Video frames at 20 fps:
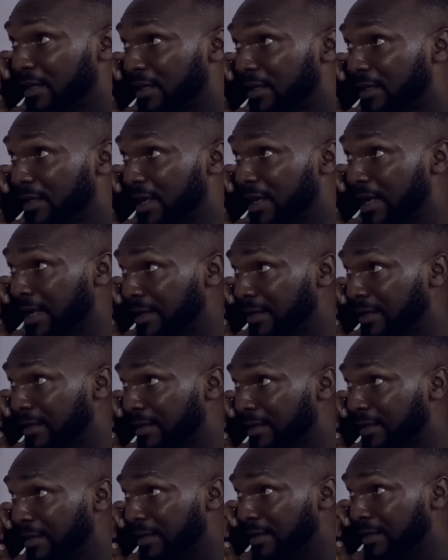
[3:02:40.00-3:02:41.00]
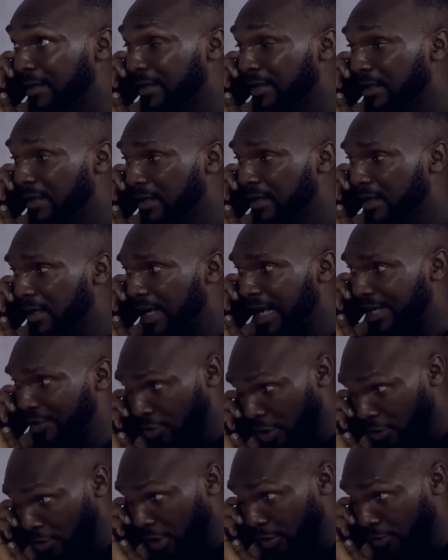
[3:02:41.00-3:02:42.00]
Eh? I should not
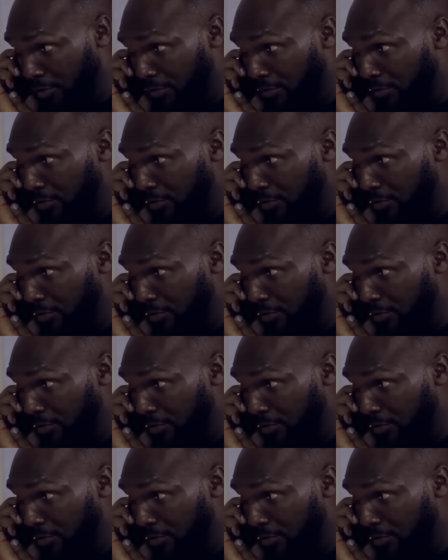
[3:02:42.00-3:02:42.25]
call you.